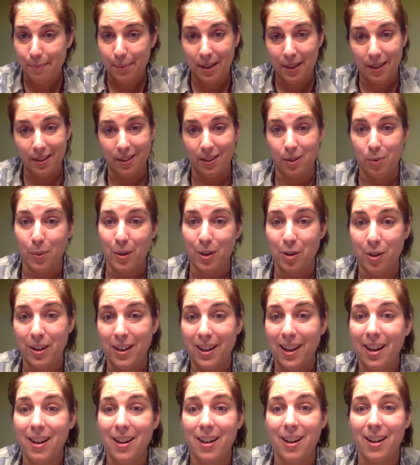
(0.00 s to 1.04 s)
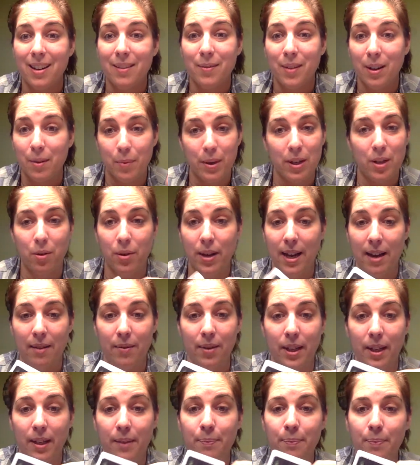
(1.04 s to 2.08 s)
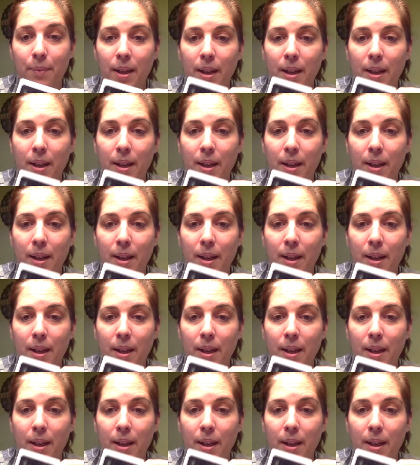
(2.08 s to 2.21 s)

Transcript: because it's winter in Canada and we don't have any.